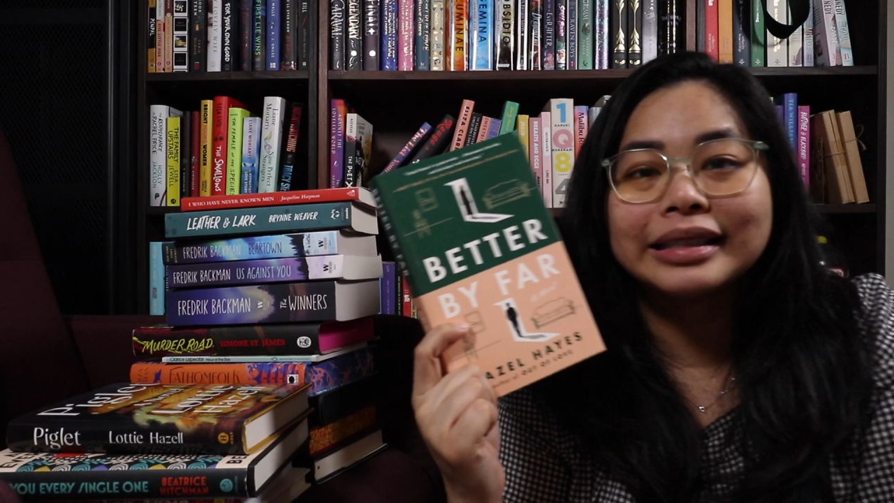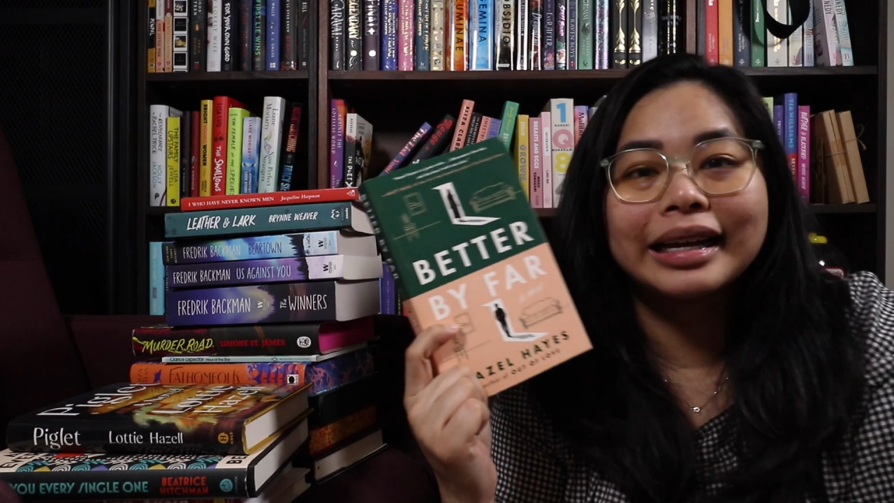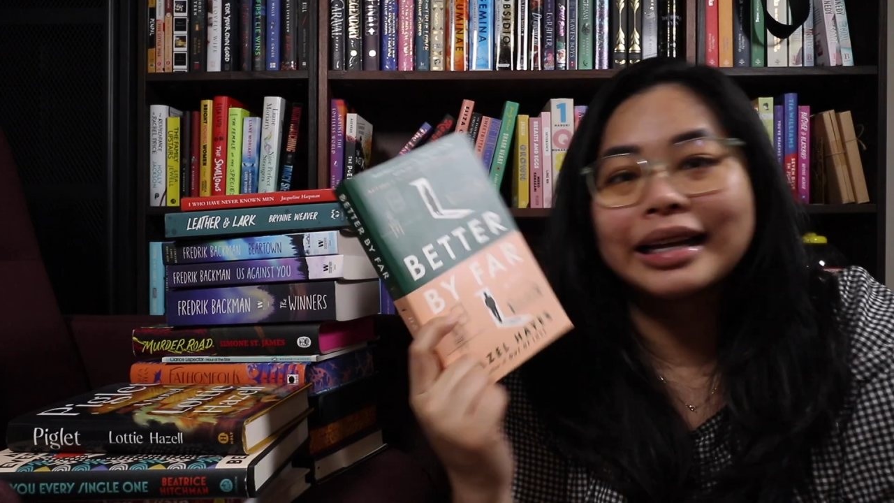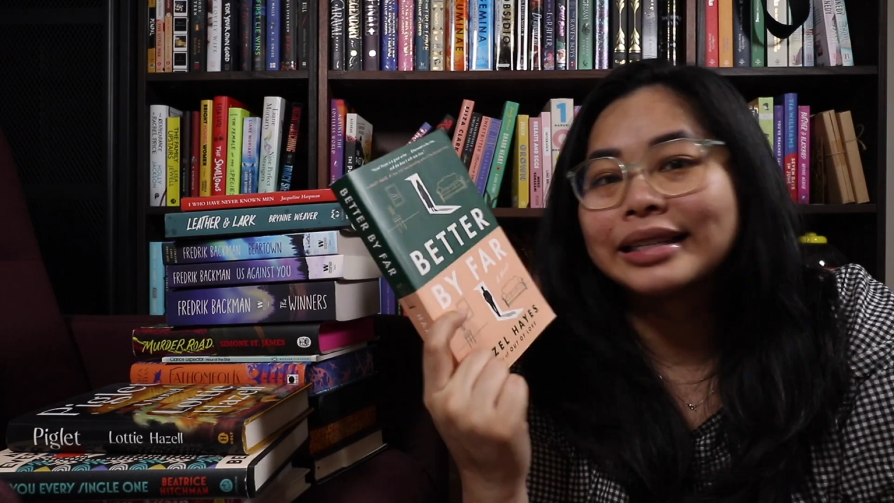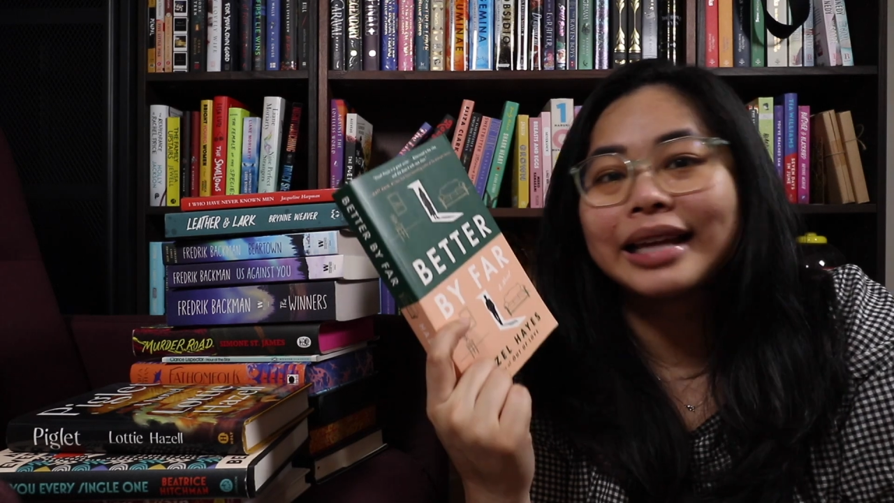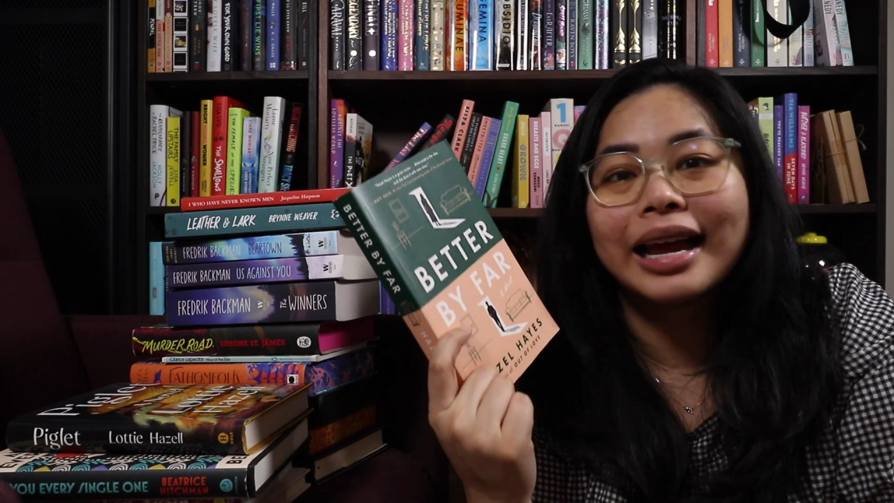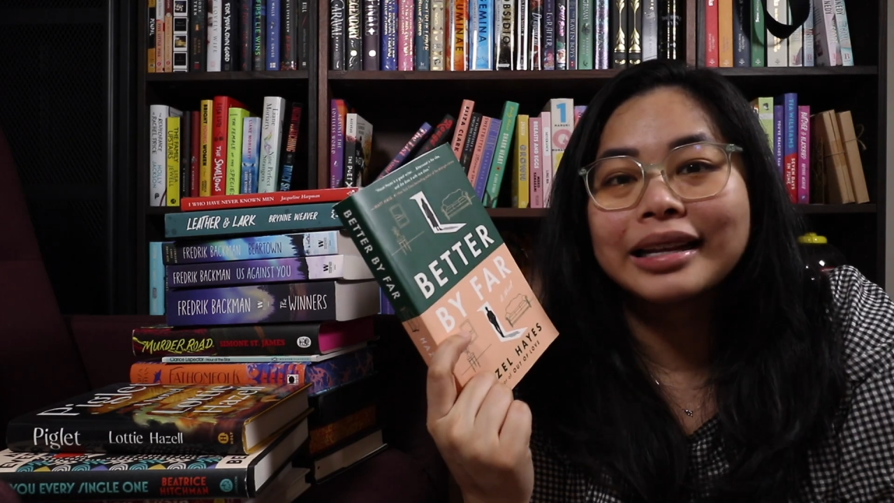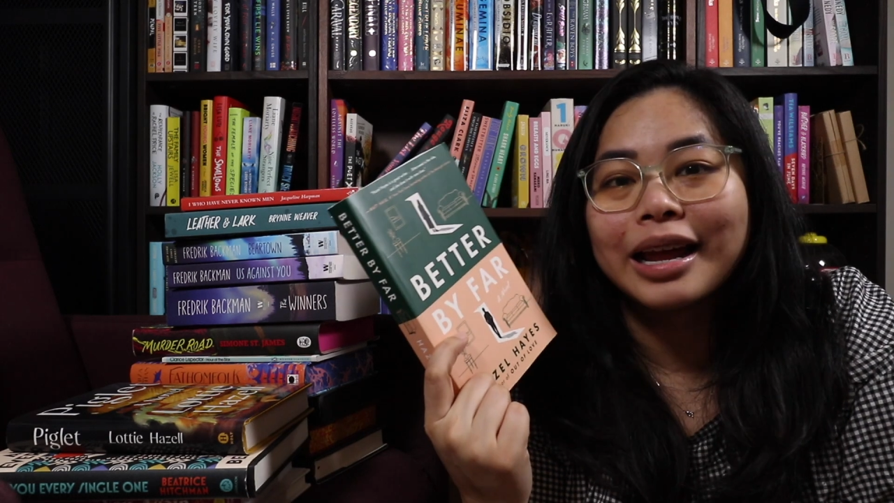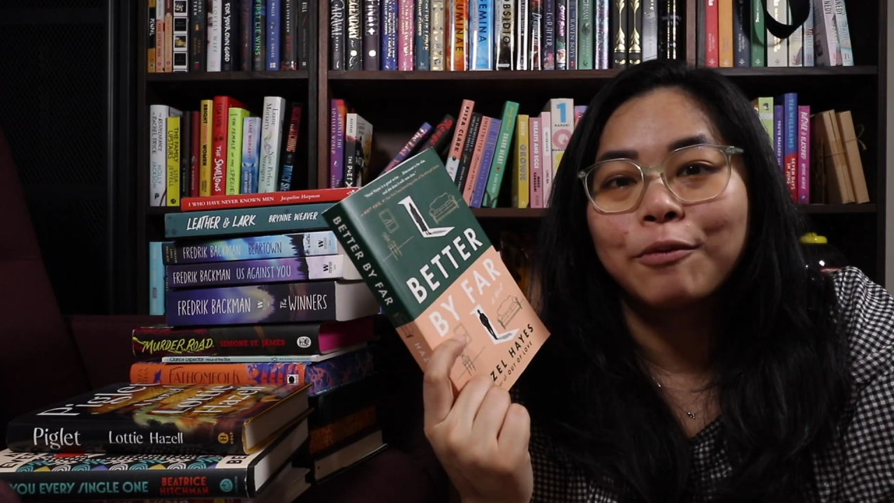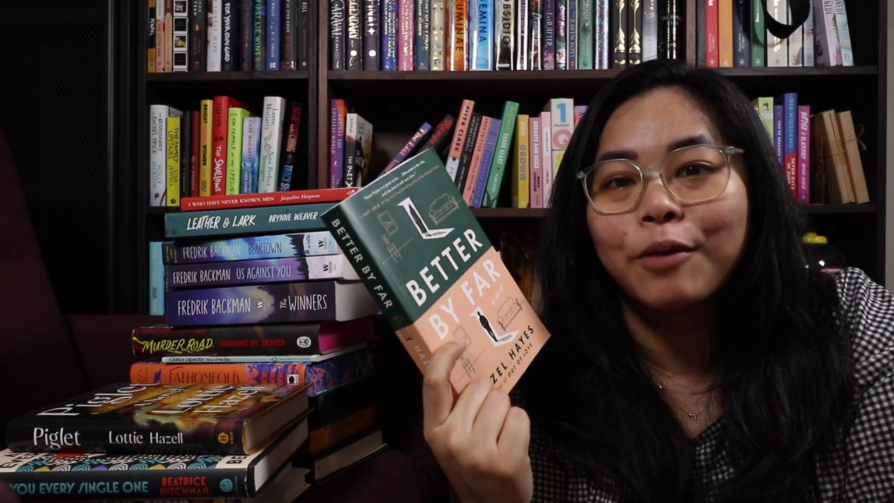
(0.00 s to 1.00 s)
Like I
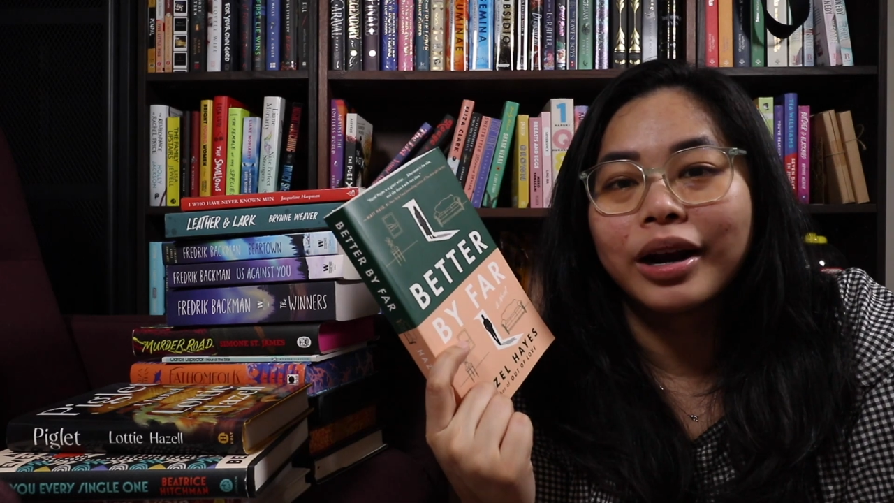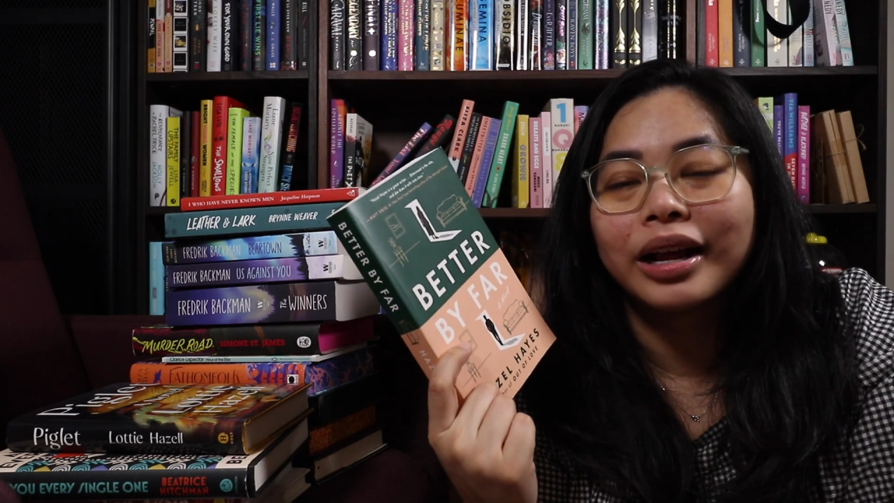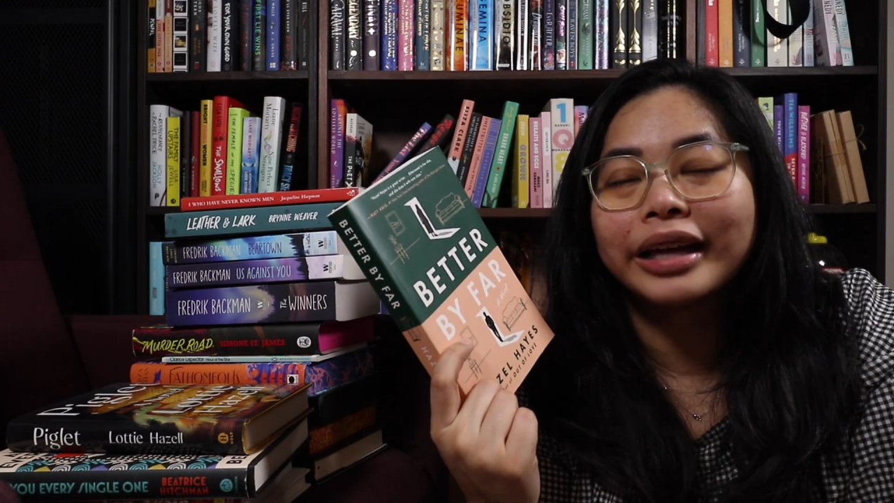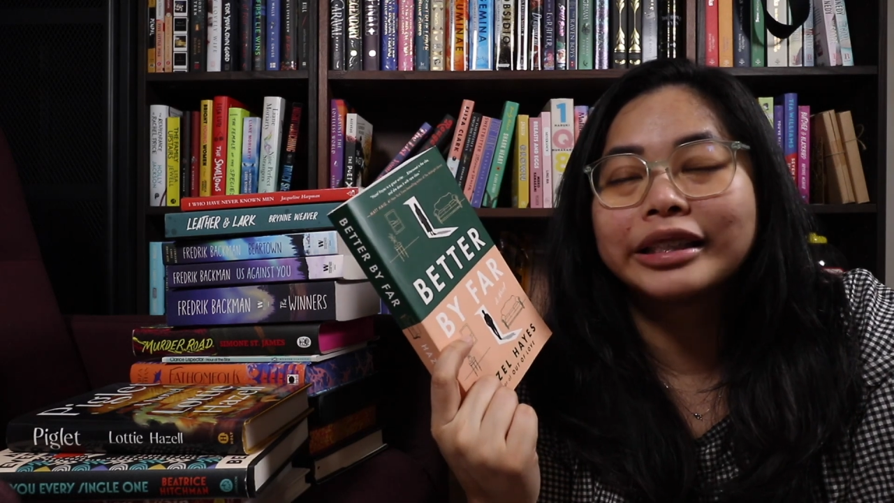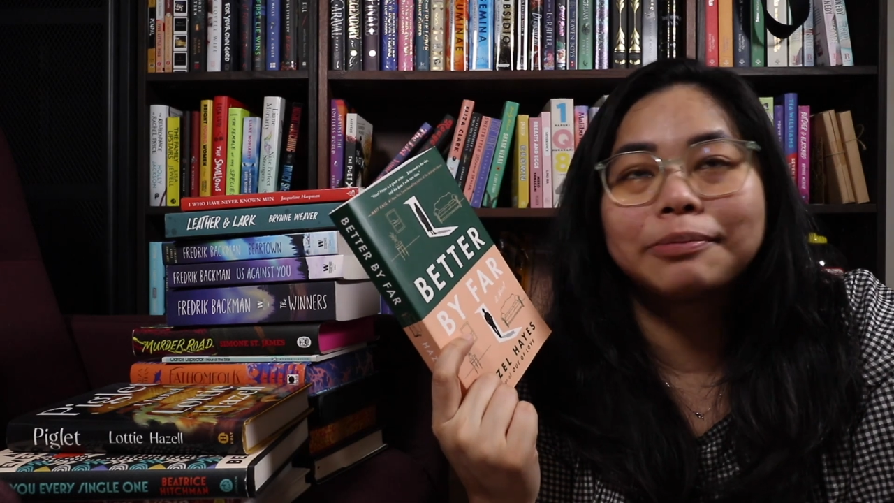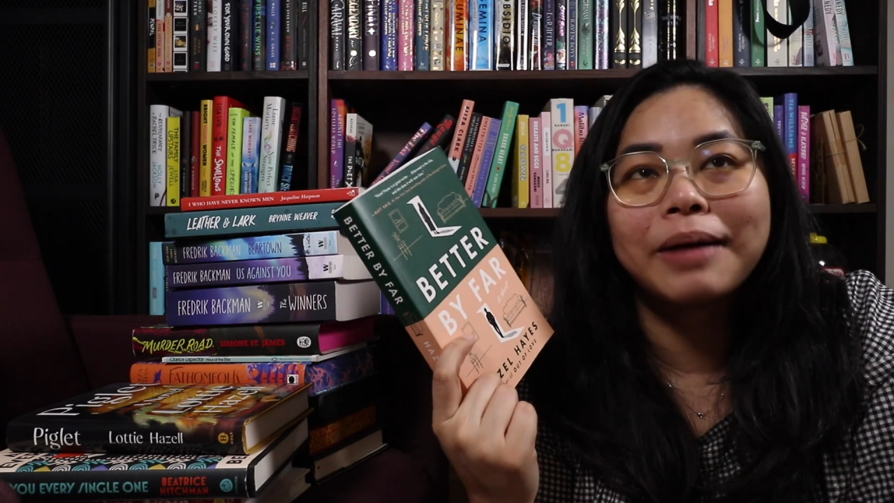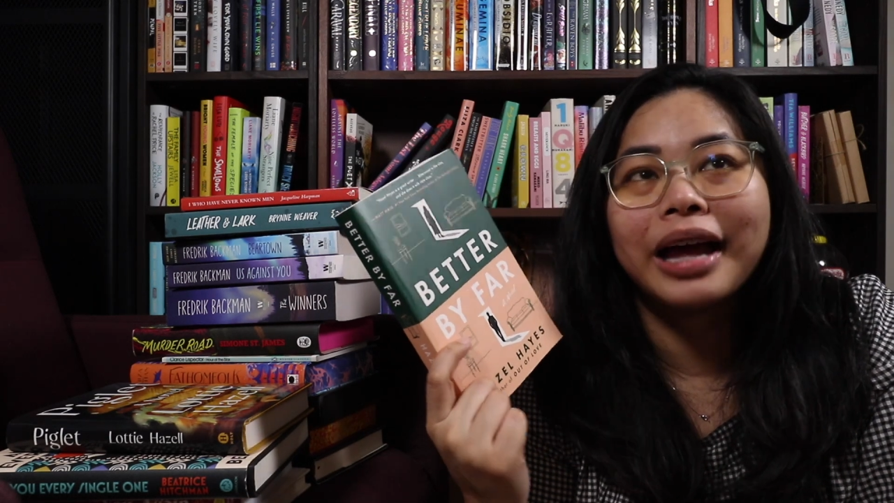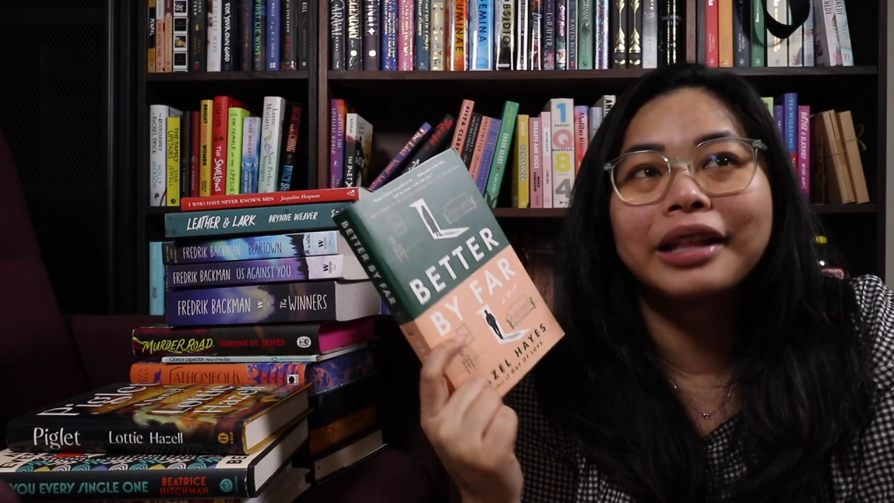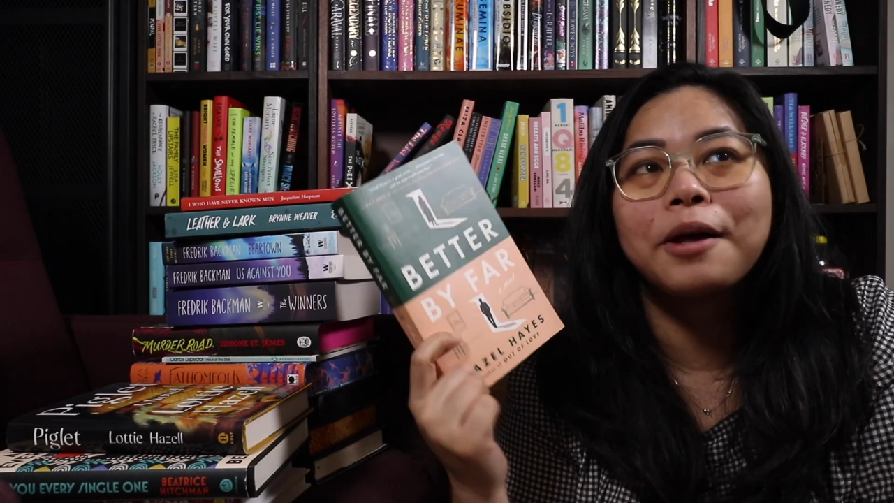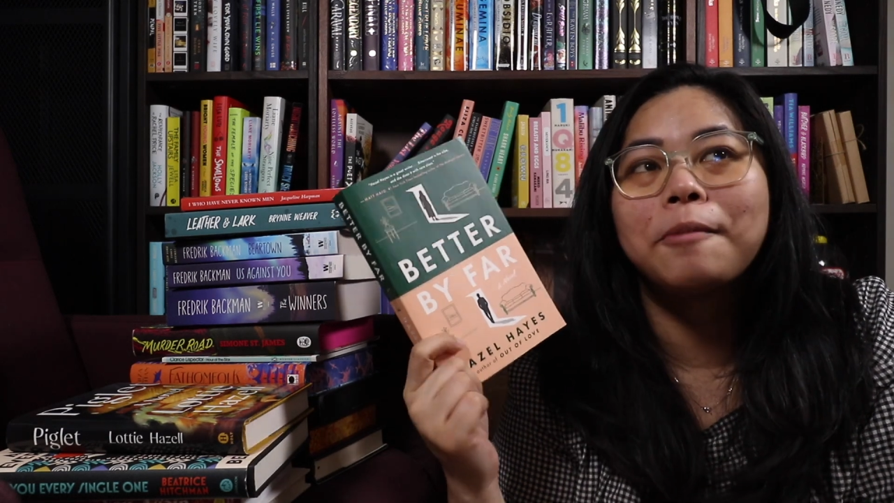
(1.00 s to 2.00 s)
said, I want to expand